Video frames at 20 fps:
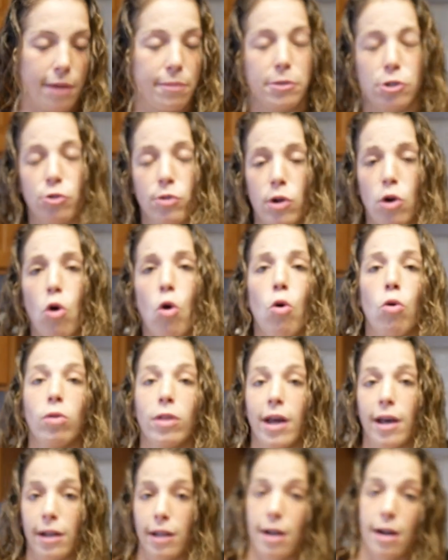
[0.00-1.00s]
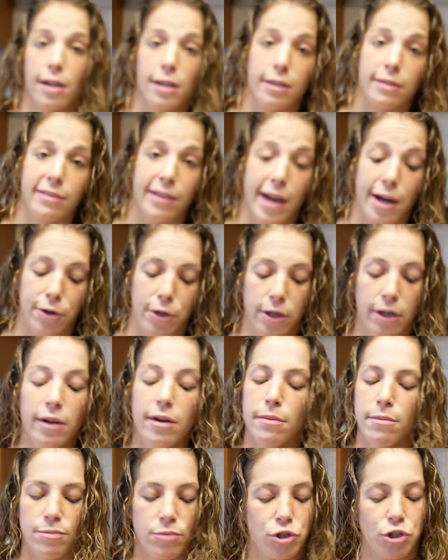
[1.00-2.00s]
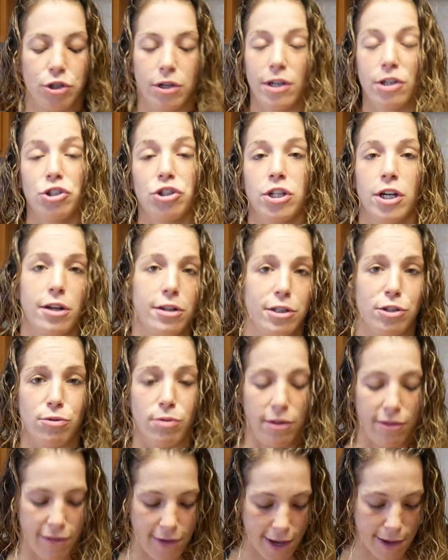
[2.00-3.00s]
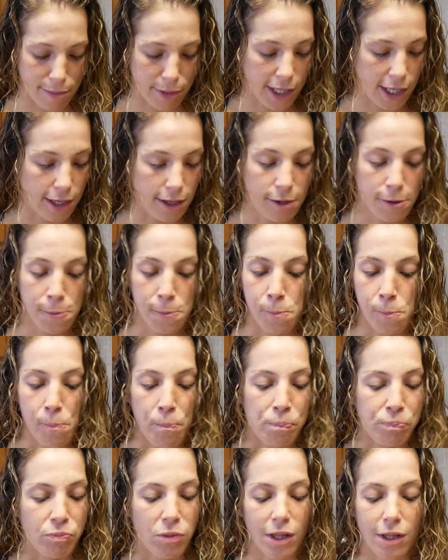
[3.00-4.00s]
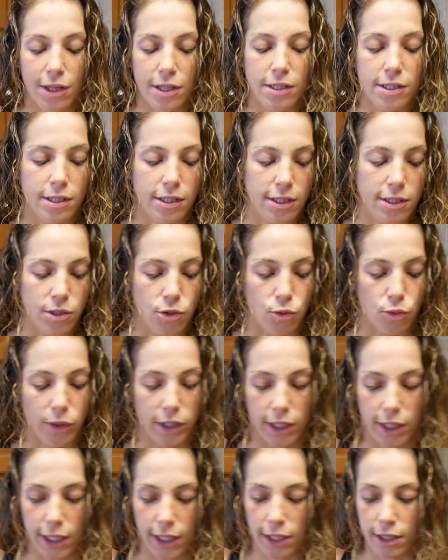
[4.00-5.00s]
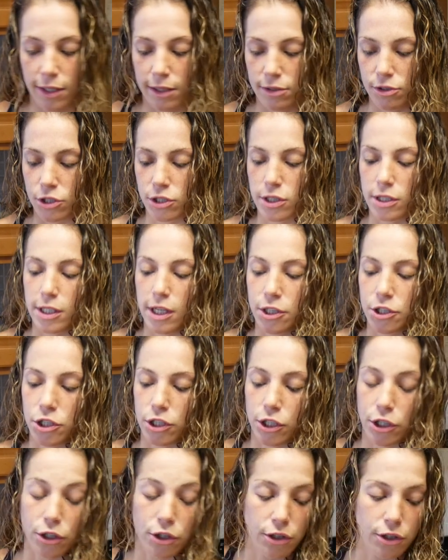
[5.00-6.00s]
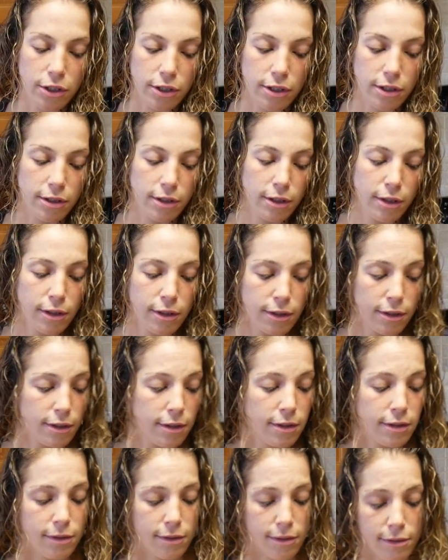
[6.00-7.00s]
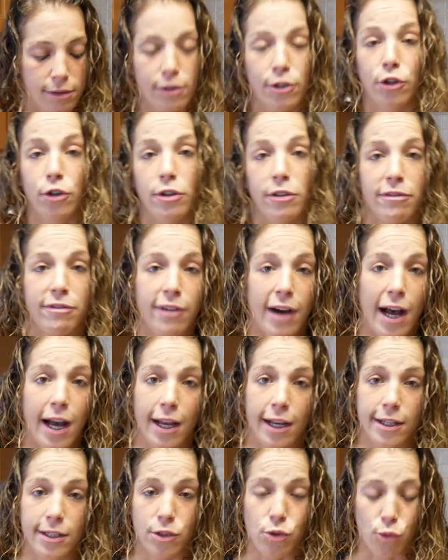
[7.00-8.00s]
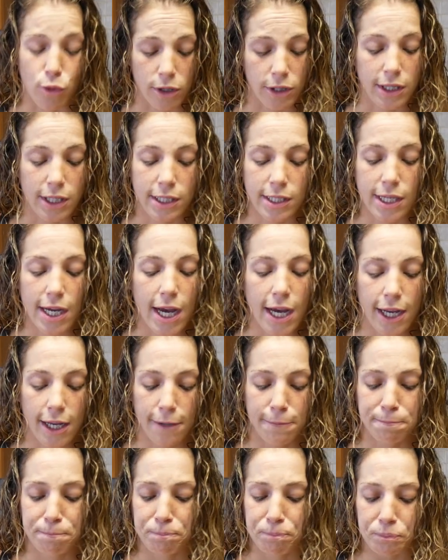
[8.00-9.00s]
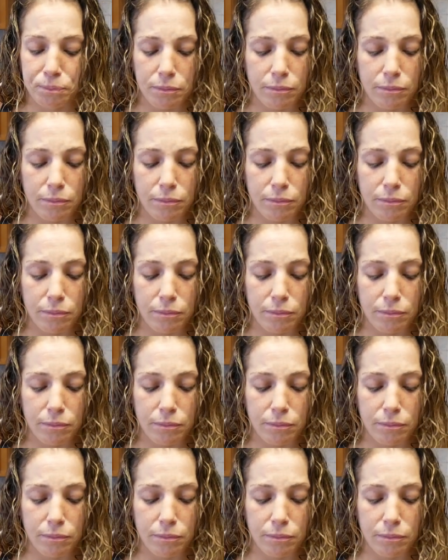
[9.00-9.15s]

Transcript: it up between a whole head of cauliflower. I'm sure you're going to share this with the family. This is really just such a good find, worth the time,